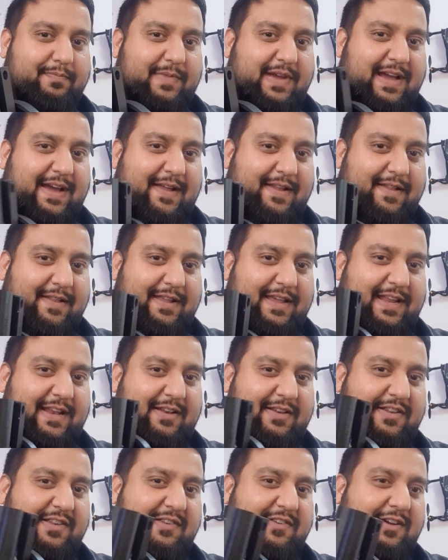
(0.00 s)
And
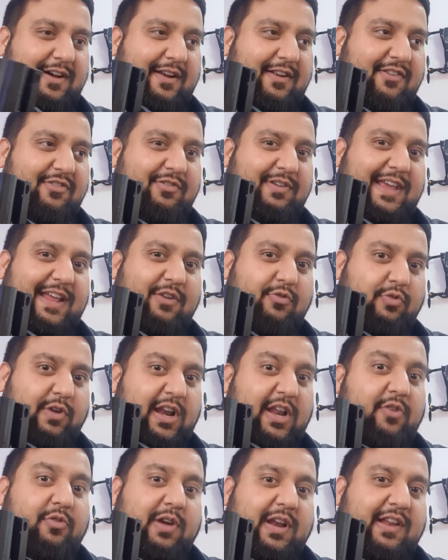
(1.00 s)
it starts to get
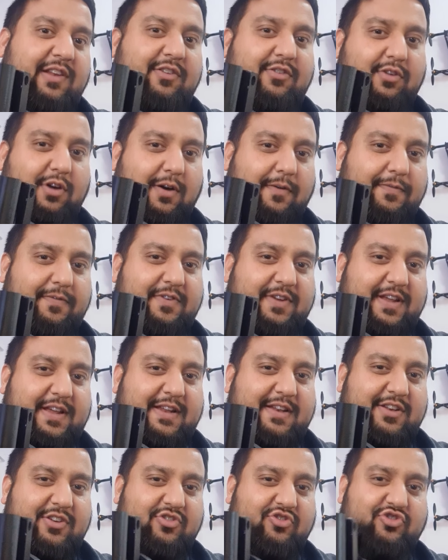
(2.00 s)
really soft
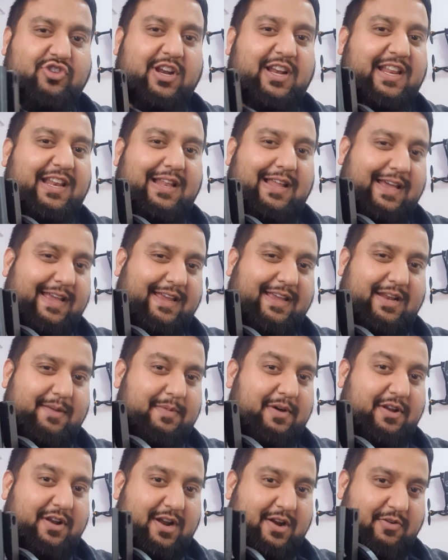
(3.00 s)
and jelly-like at
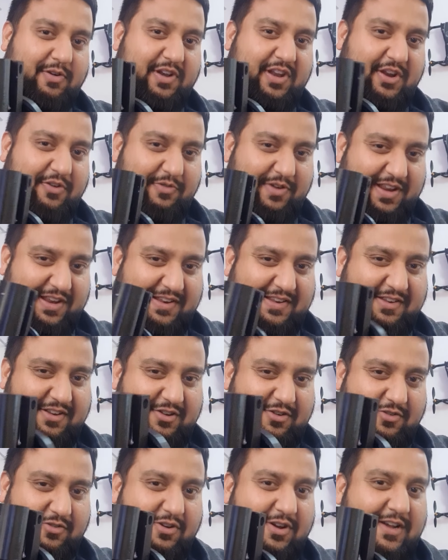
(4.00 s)
about 100 degrees.
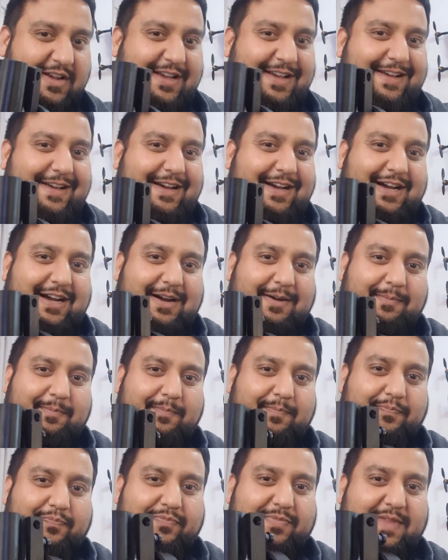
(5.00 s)
So
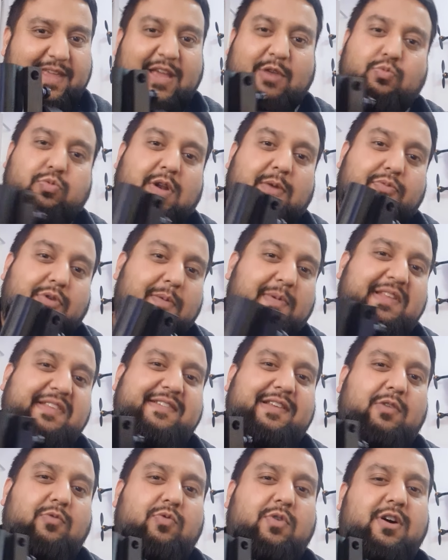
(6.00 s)
it will probably
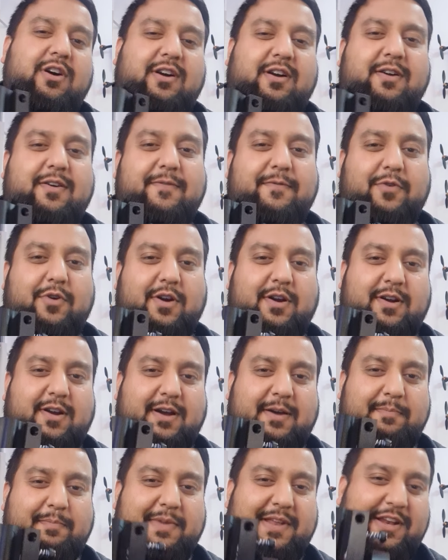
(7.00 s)
still work for
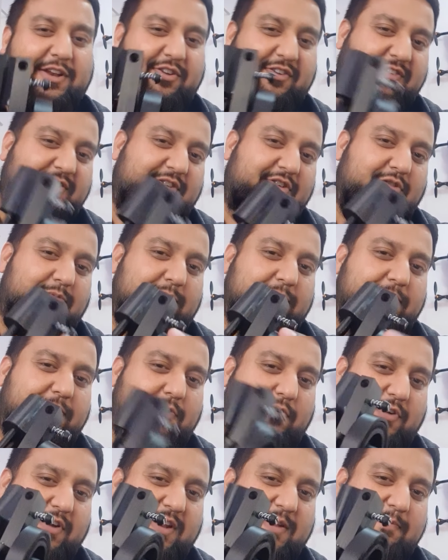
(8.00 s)
a minute or so
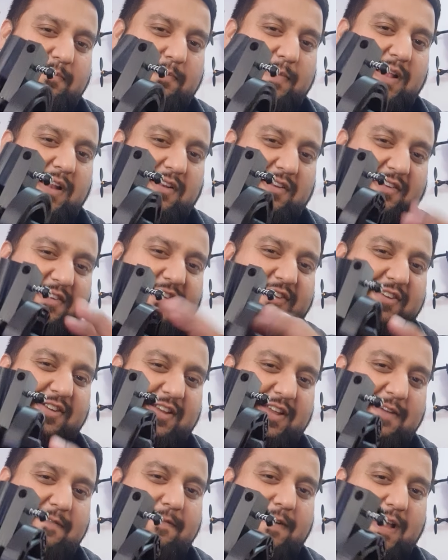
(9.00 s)
before it
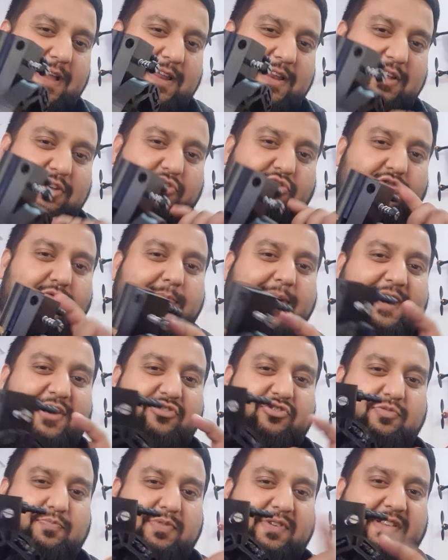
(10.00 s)
melts if I do
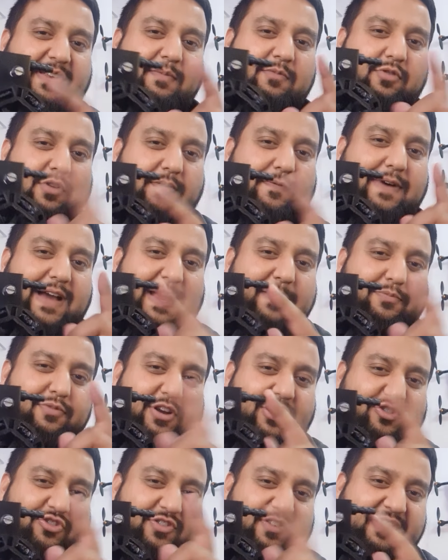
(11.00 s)
manage to put some sort of
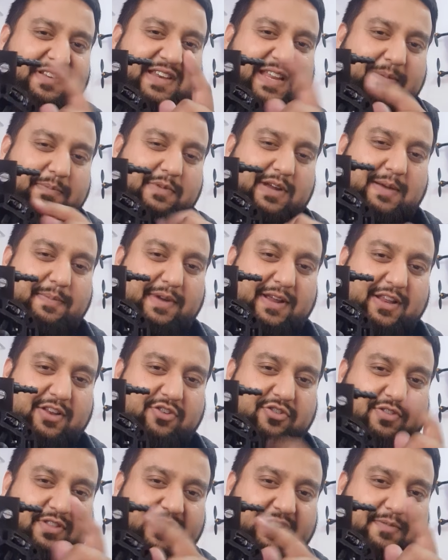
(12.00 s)
high-pressure steam coming
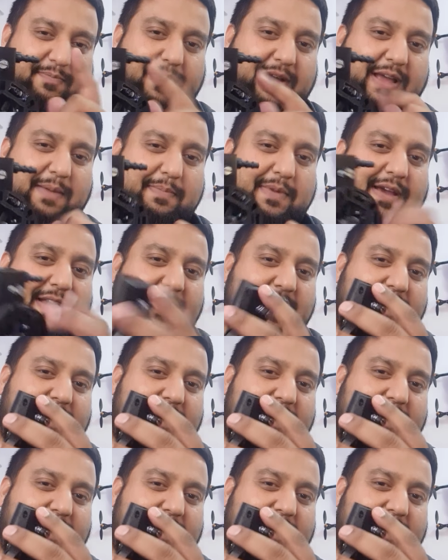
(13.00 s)
into this pipe.